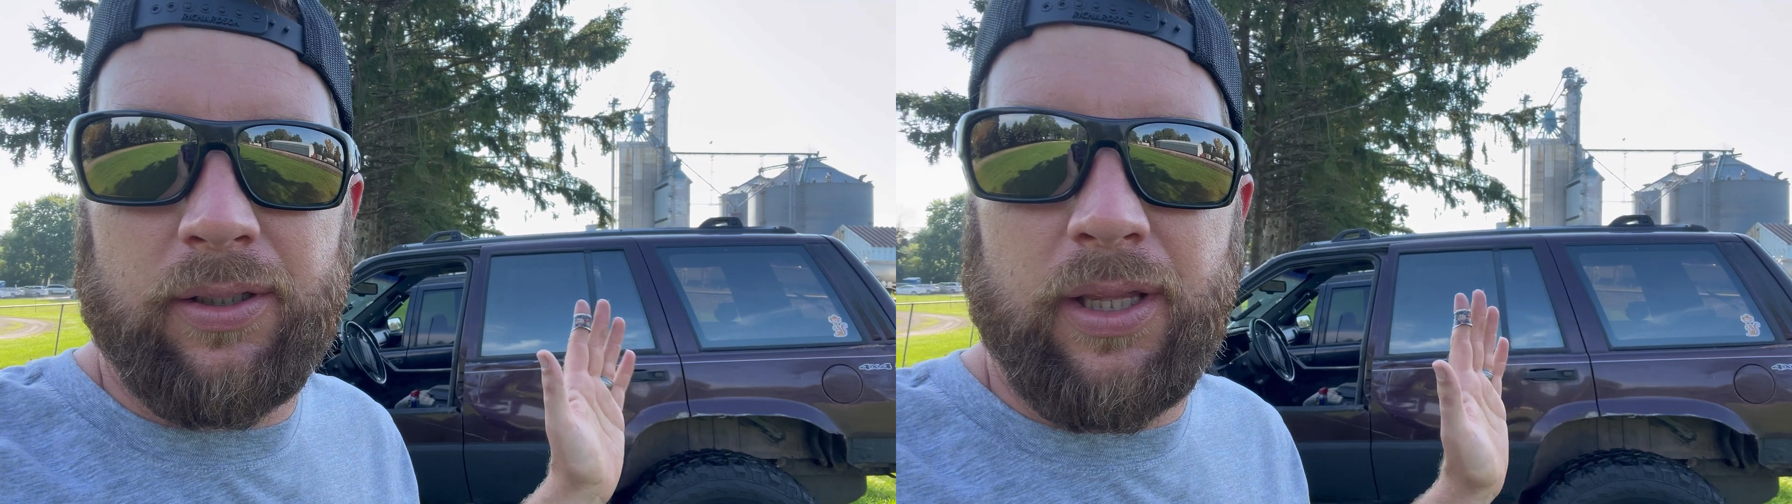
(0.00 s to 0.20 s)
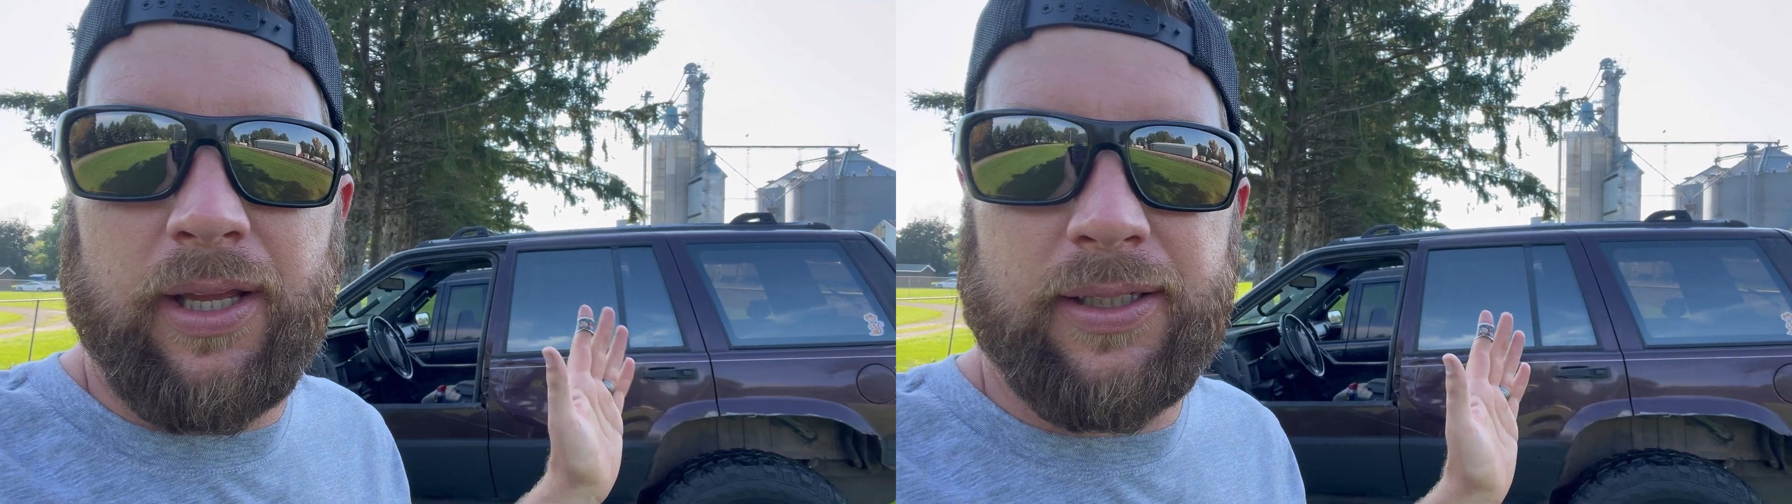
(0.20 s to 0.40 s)

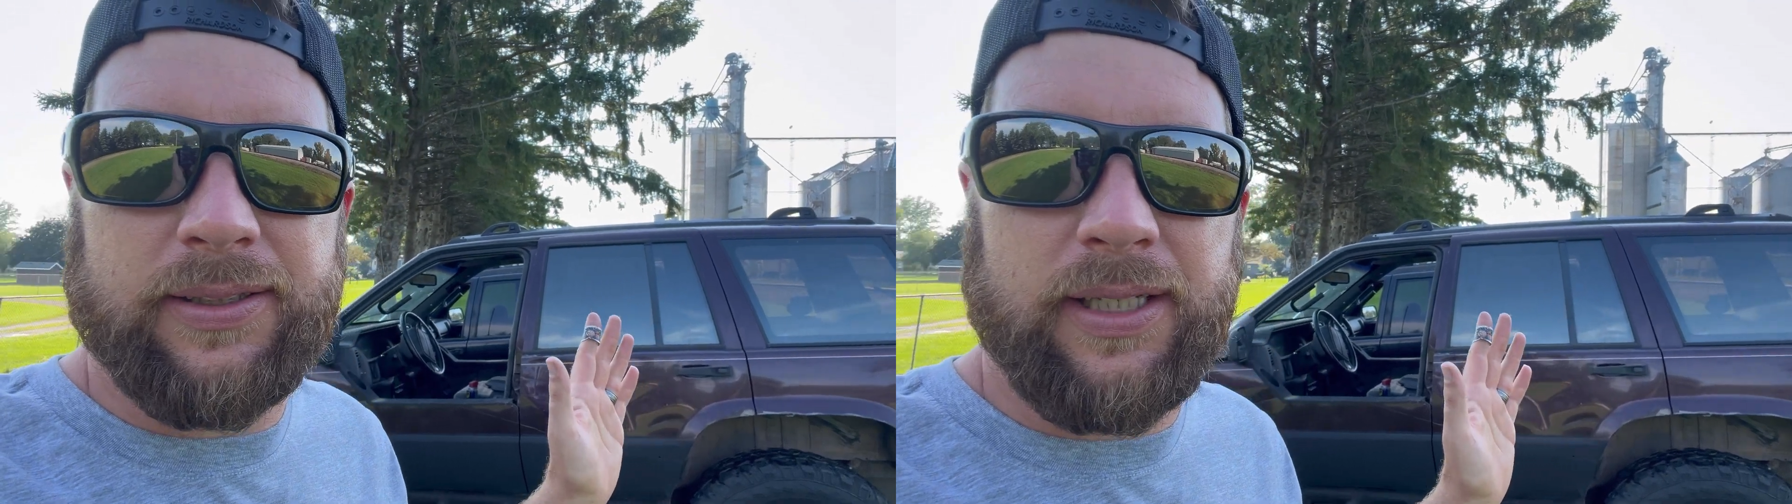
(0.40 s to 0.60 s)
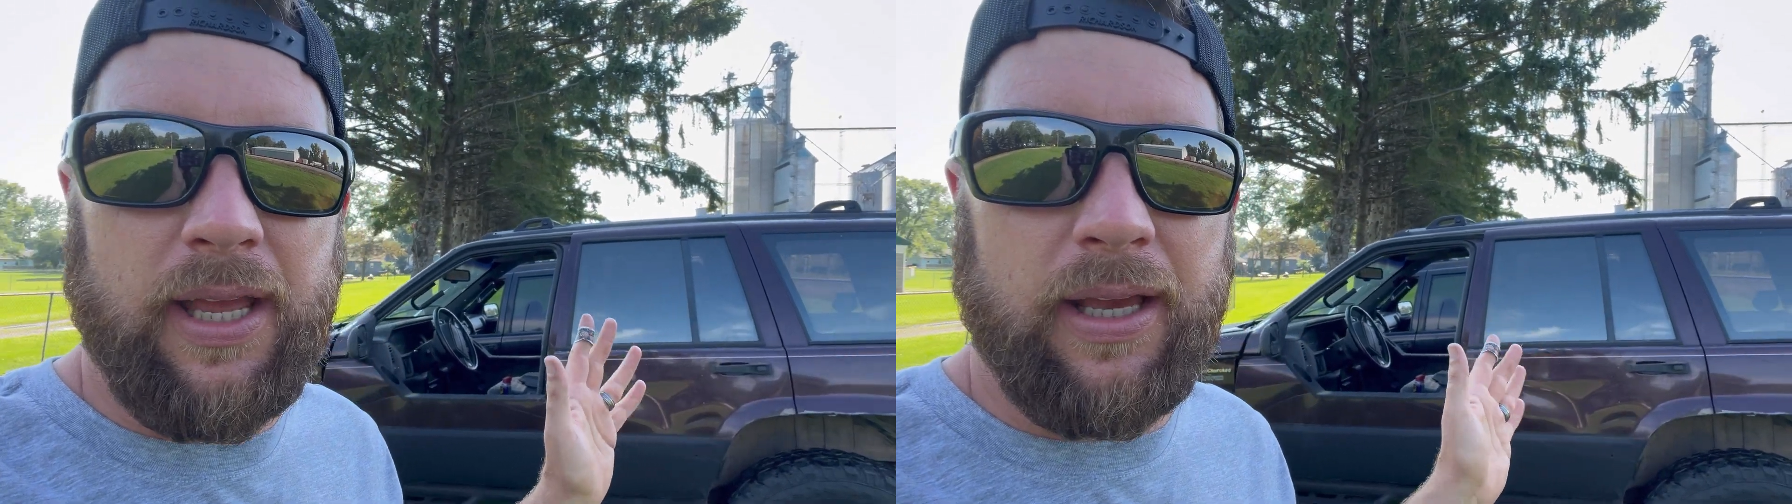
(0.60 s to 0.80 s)
kids
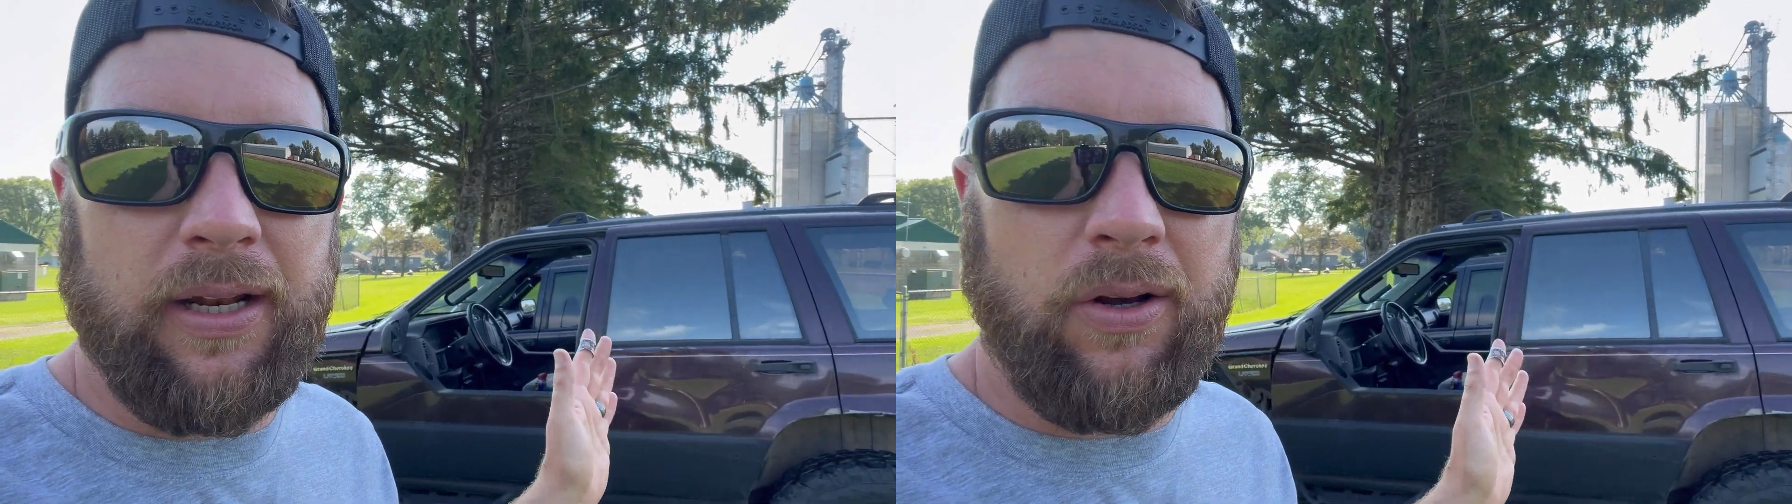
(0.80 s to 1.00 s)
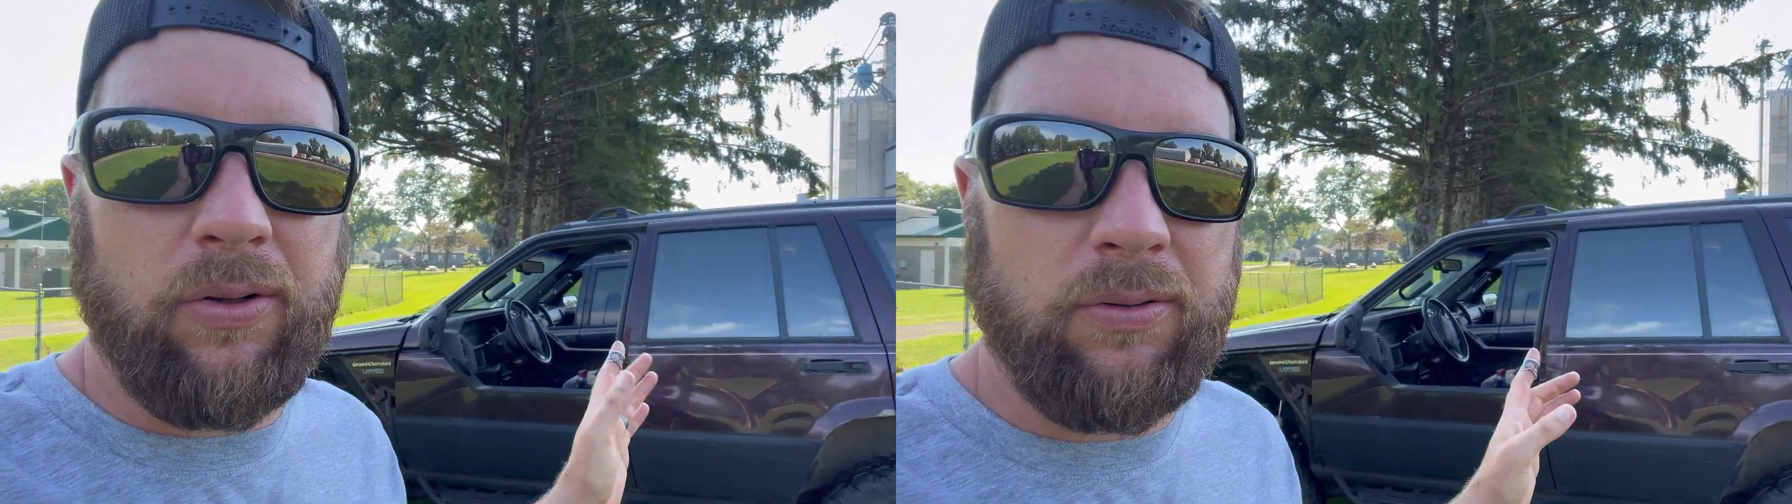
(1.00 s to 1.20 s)
hanging
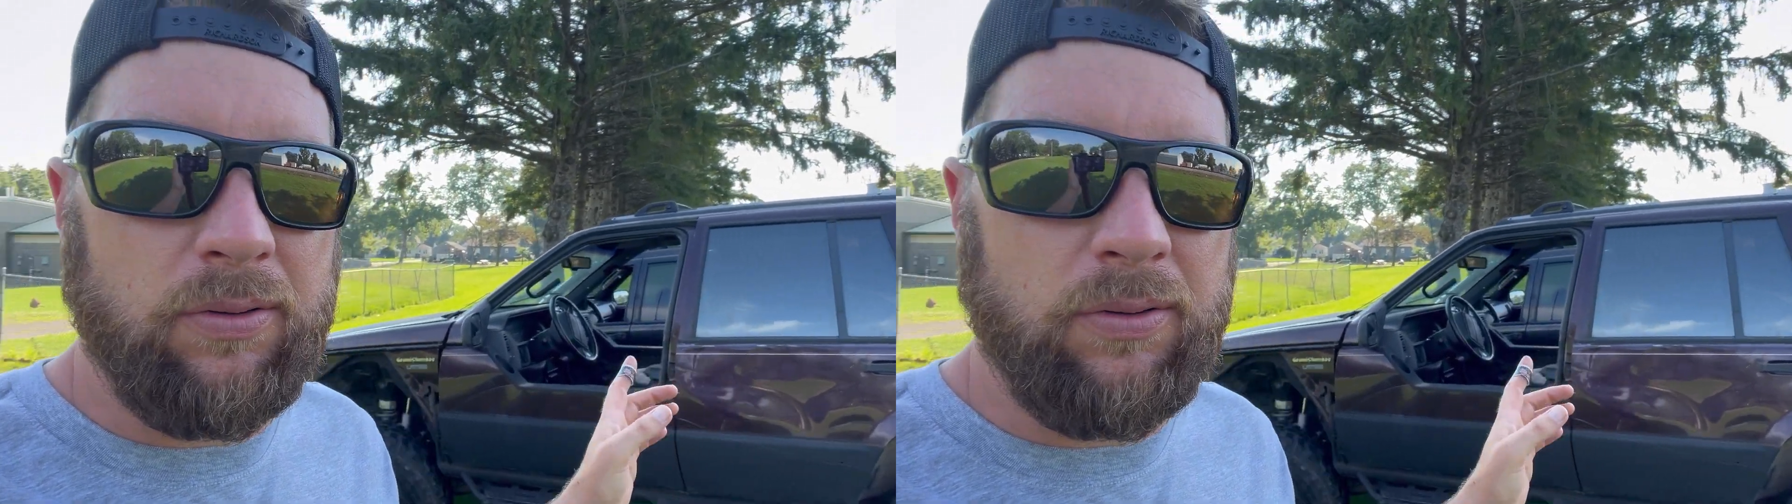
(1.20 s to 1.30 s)
out